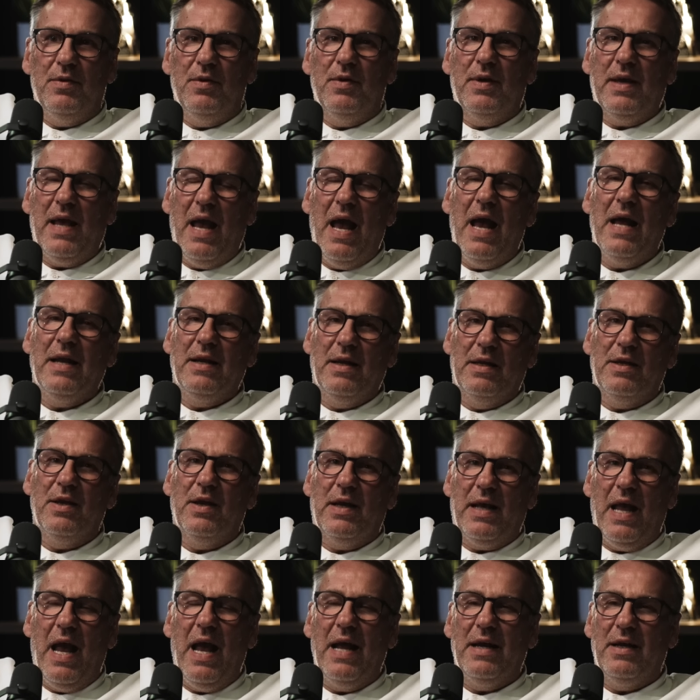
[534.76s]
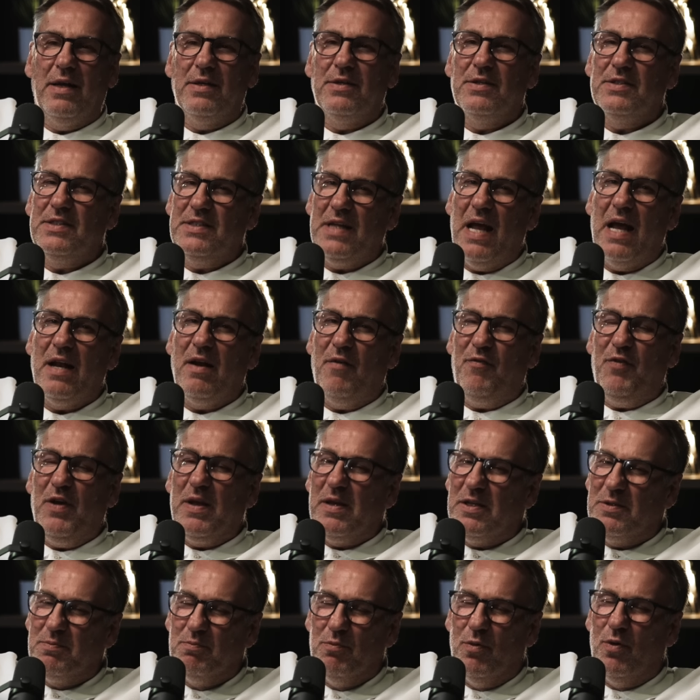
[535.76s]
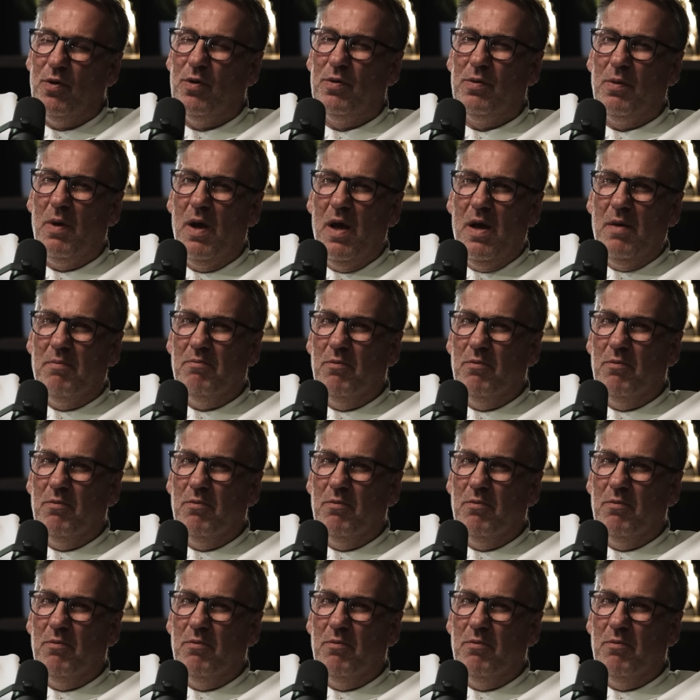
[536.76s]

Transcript: You can you can understand. I think it's more